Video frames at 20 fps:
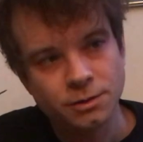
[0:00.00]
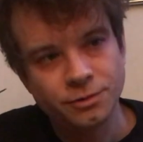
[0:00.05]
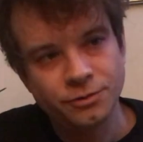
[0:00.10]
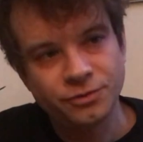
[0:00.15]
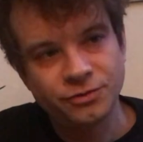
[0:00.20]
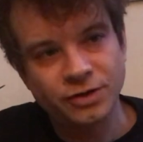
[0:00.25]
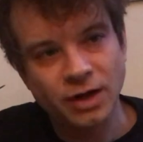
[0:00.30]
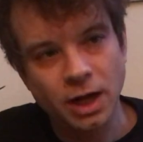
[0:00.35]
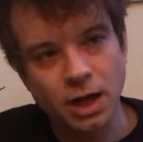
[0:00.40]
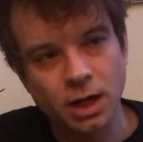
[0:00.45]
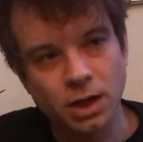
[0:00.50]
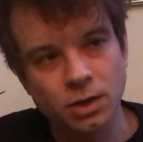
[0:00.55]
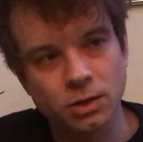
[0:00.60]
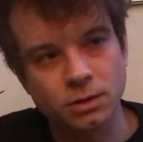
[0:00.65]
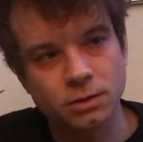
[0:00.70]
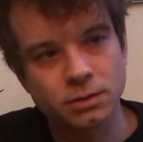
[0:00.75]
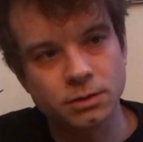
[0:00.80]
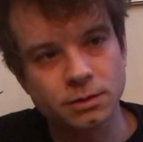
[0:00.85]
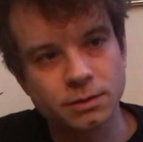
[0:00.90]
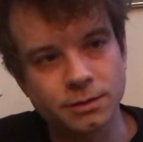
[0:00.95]

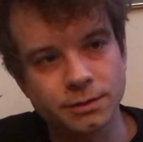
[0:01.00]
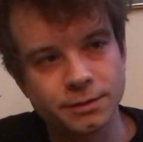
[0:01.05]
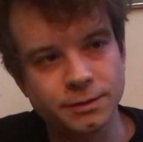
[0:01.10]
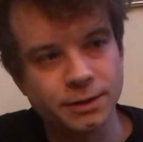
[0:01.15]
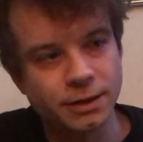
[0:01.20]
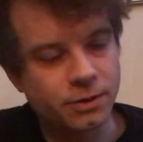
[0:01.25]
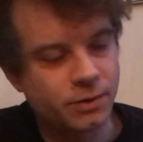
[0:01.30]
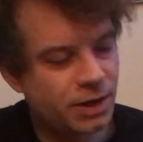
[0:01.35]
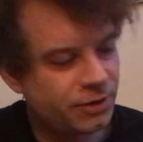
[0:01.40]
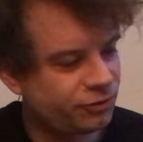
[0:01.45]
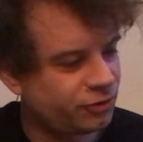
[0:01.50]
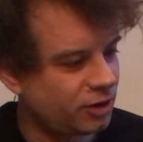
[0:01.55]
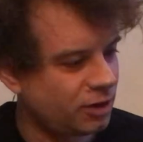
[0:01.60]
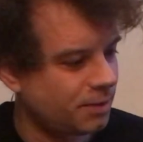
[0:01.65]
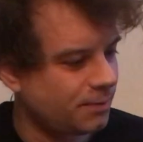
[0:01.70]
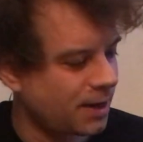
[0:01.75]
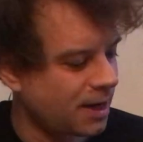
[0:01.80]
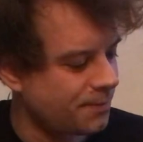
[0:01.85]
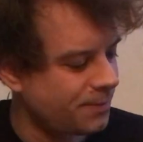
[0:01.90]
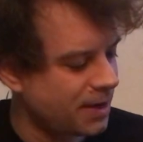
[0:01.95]
So the question
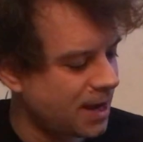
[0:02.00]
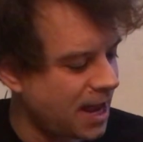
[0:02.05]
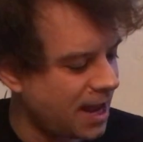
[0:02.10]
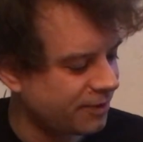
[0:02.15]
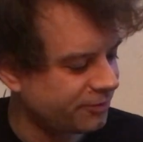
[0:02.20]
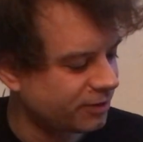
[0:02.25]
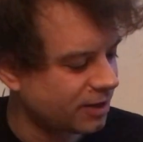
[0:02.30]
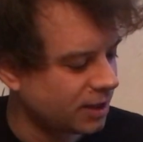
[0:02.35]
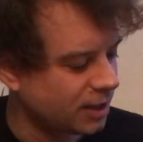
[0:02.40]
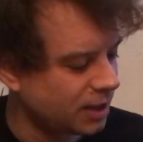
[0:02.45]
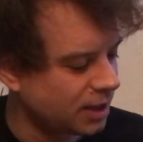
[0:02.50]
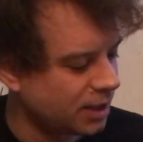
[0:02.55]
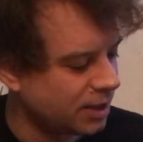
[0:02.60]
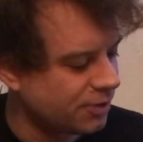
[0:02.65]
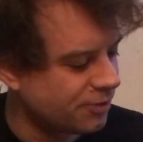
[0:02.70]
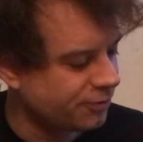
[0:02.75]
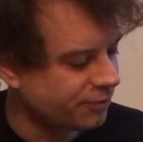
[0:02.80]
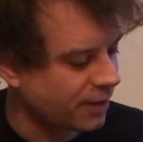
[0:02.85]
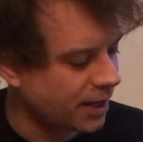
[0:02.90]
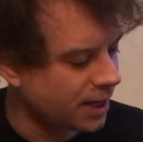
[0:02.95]
you might be asking
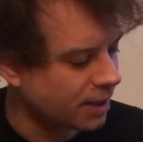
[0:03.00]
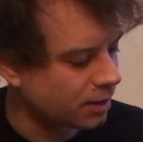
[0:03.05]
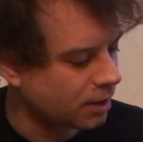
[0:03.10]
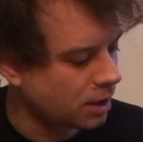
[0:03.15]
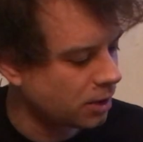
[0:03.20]
is like,